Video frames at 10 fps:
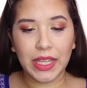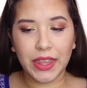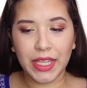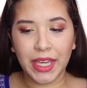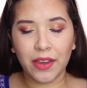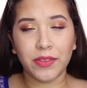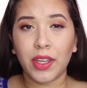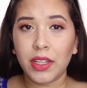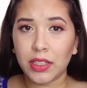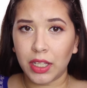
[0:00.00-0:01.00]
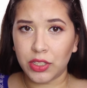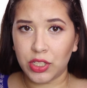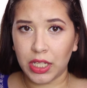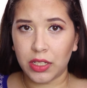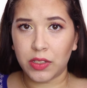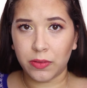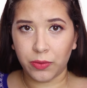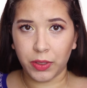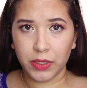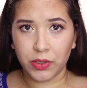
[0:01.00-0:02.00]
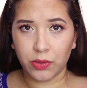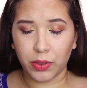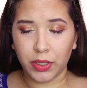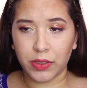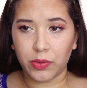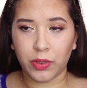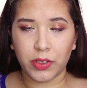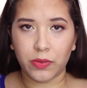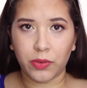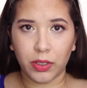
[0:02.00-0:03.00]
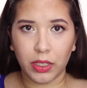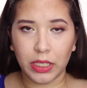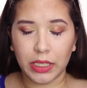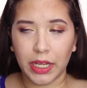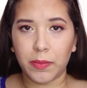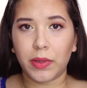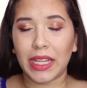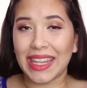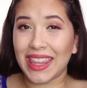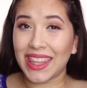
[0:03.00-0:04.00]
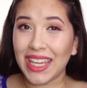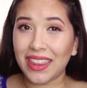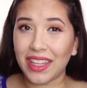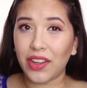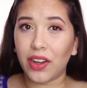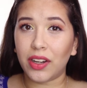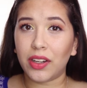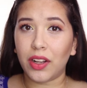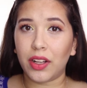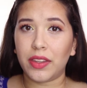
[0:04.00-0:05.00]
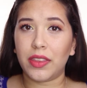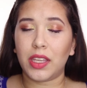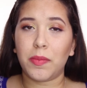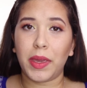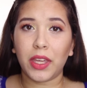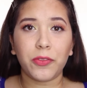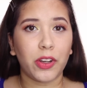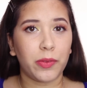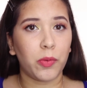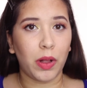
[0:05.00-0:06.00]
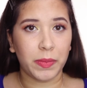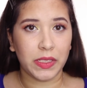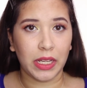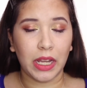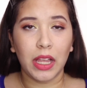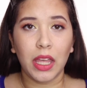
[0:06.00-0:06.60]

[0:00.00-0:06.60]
I think have not launched yet in Sephora stores or Sephora online, but I think they are on the Make Up For Ever website.